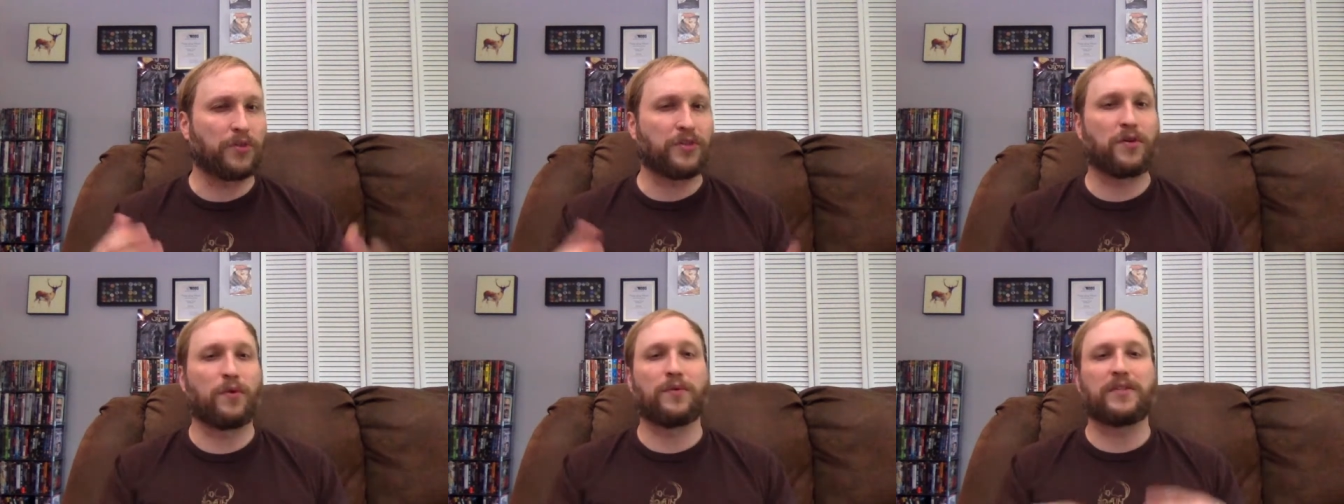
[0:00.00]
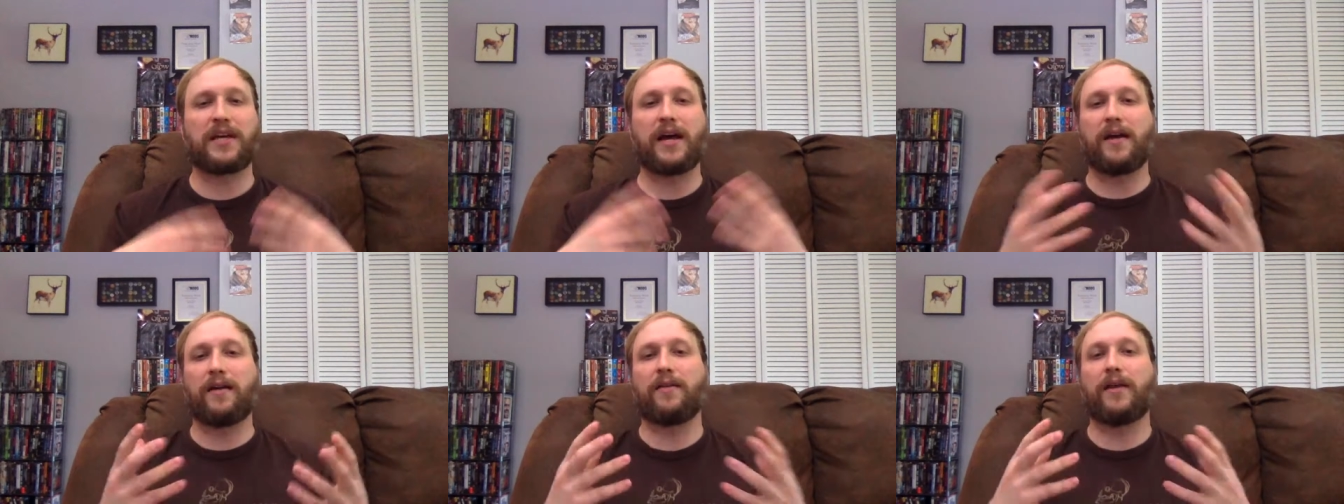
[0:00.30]
So
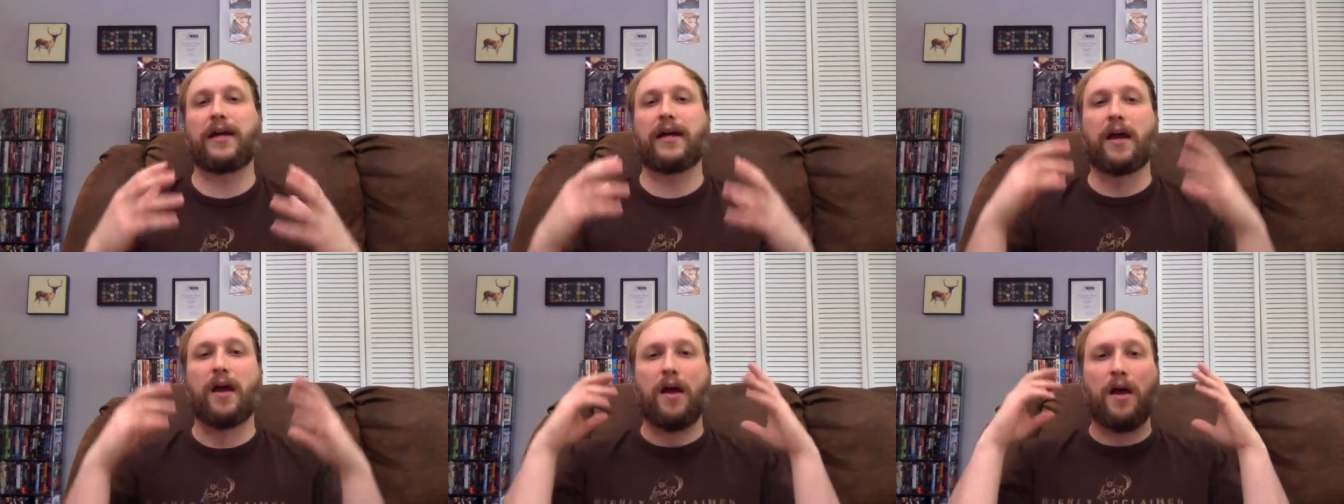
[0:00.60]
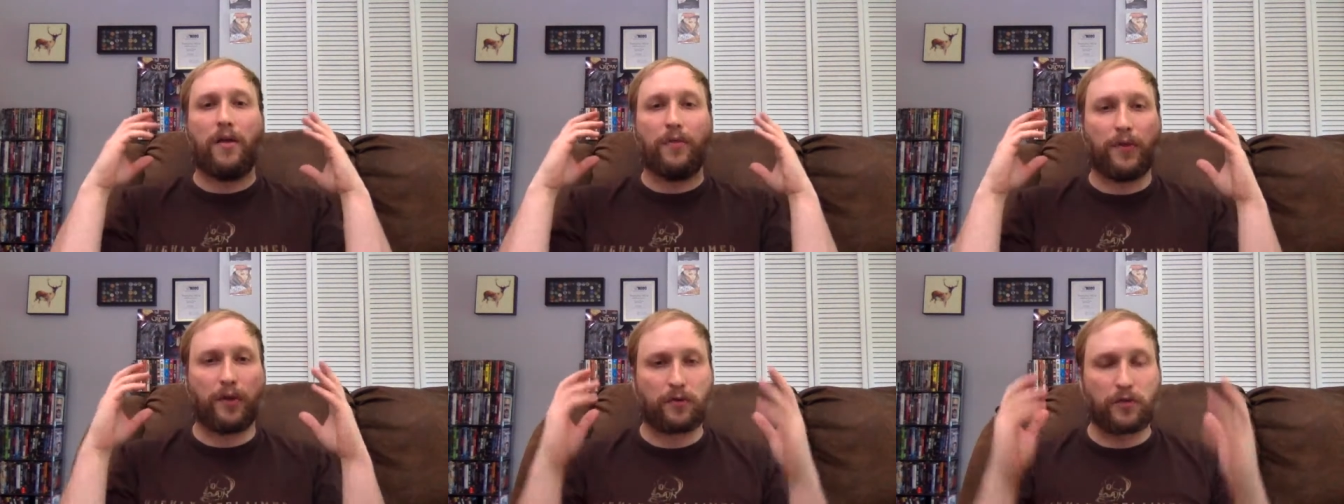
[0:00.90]
it's kind of like
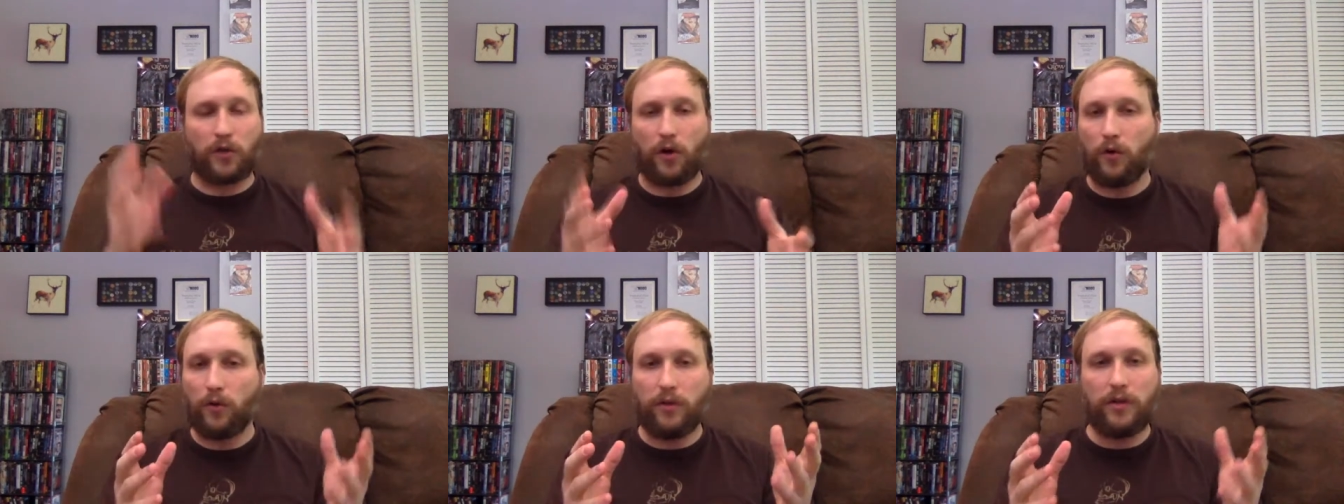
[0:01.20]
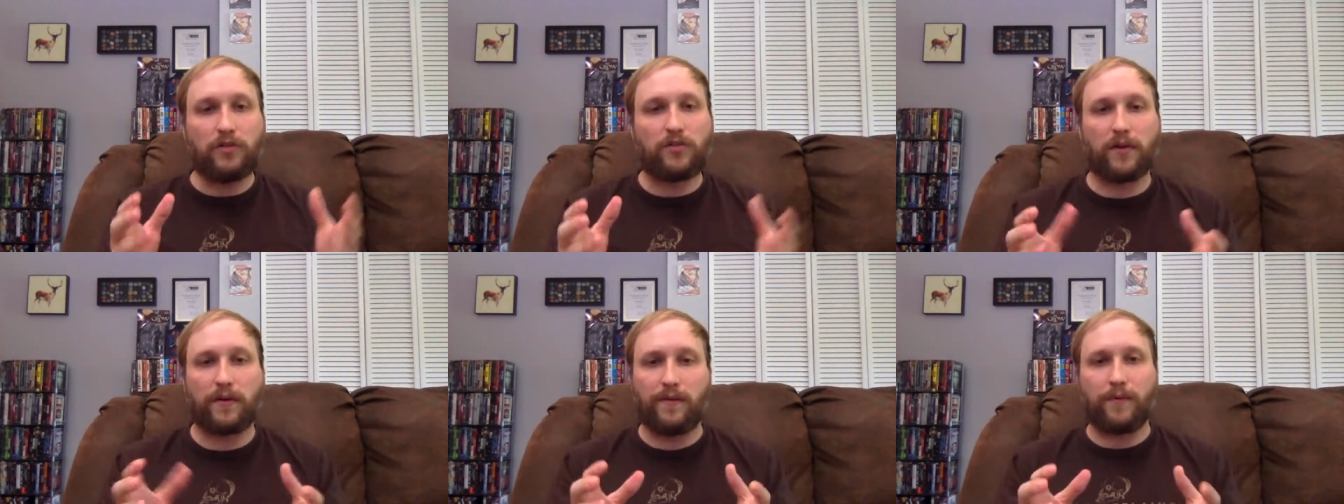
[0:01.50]
they're
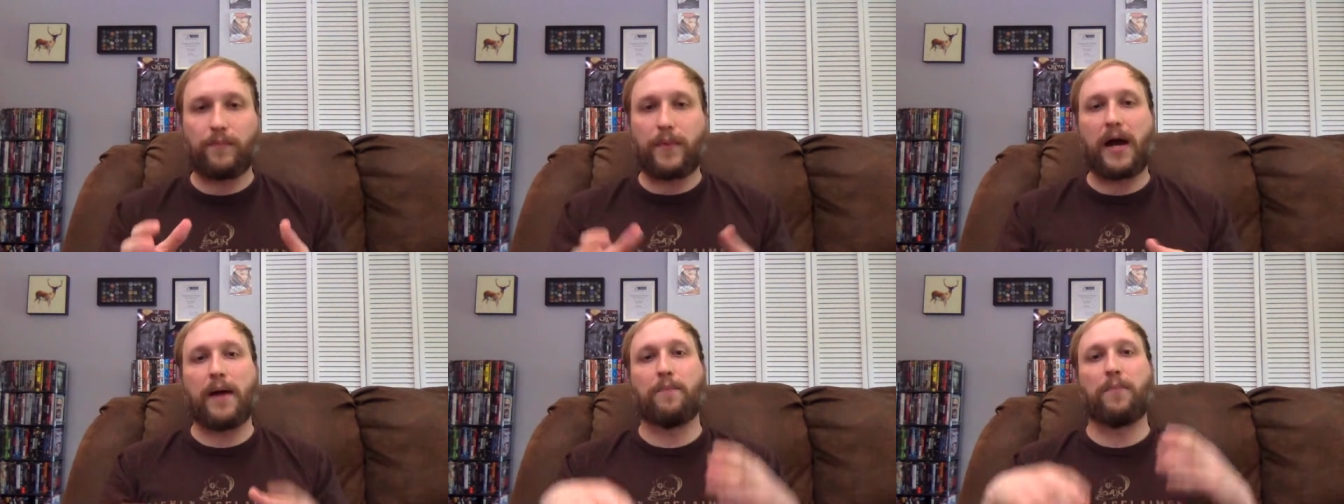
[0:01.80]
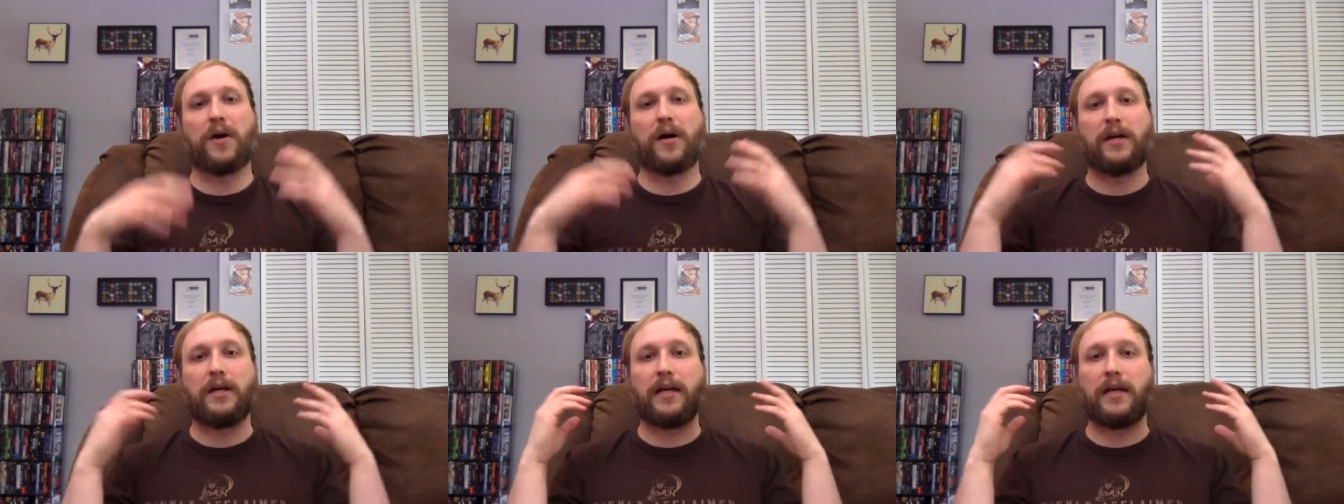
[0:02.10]
totally driven by
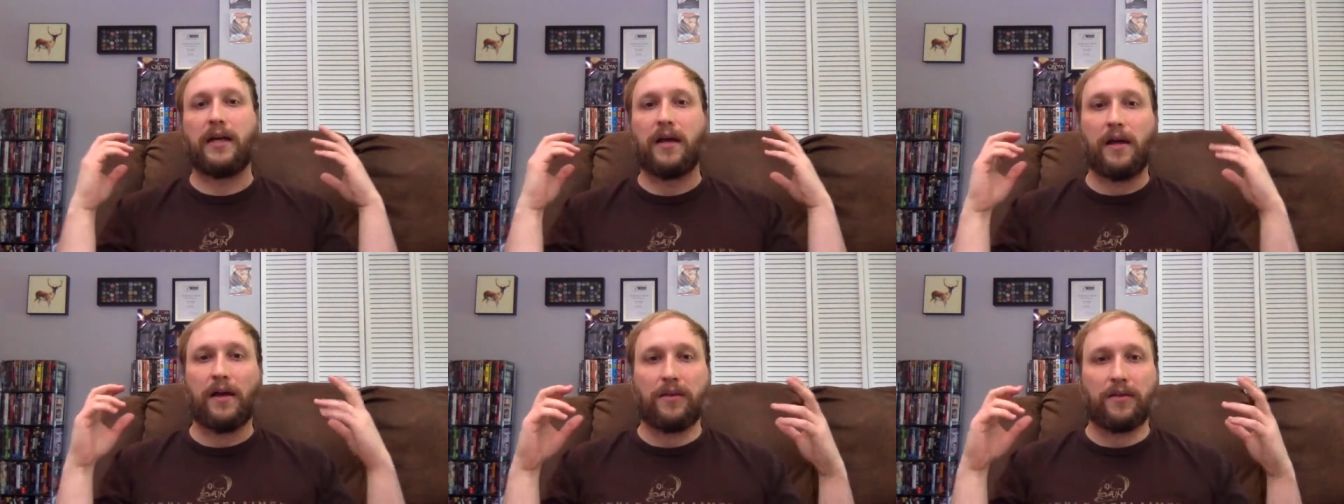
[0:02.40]
money.